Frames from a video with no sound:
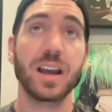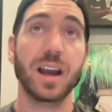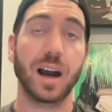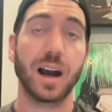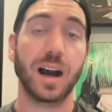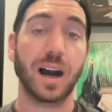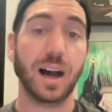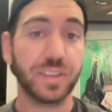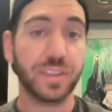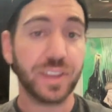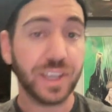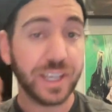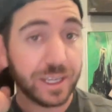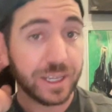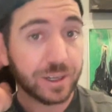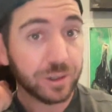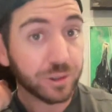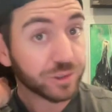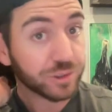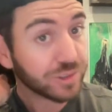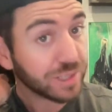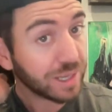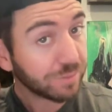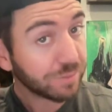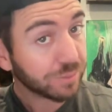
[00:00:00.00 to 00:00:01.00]
The
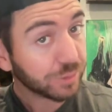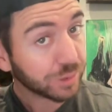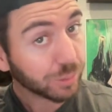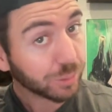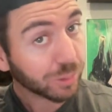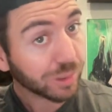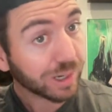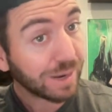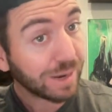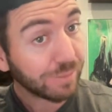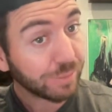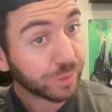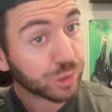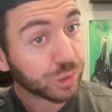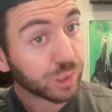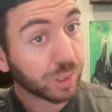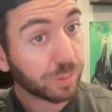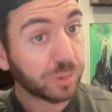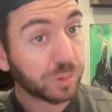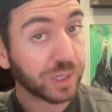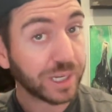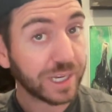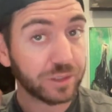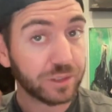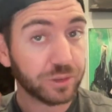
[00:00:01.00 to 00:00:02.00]
hitters definitely were having
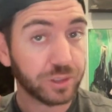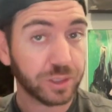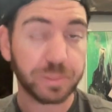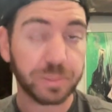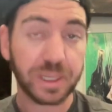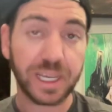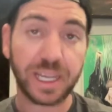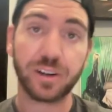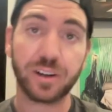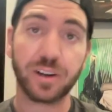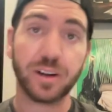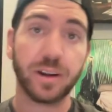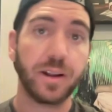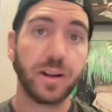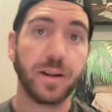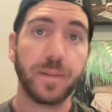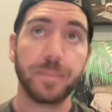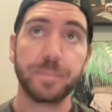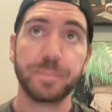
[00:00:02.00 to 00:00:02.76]
trouble handling Painter.